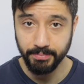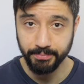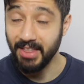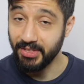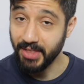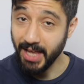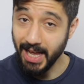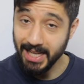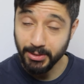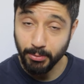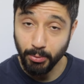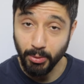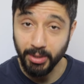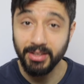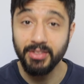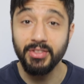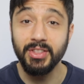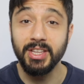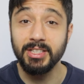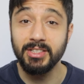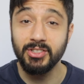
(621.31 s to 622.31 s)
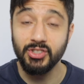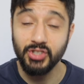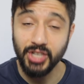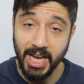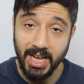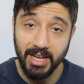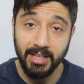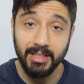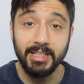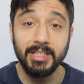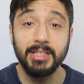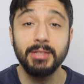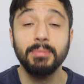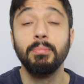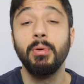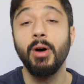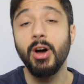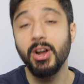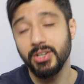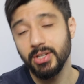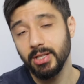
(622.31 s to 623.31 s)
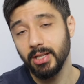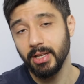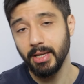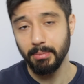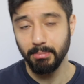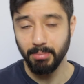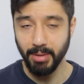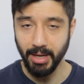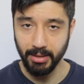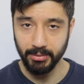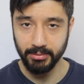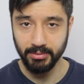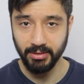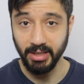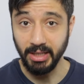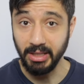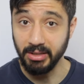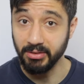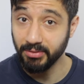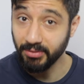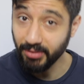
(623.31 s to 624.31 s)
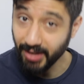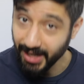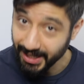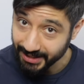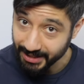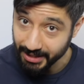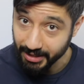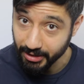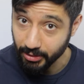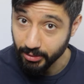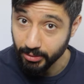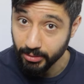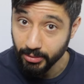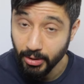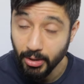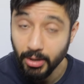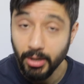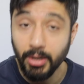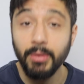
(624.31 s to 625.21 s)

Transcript: And that's what this channel is partially about, inviting you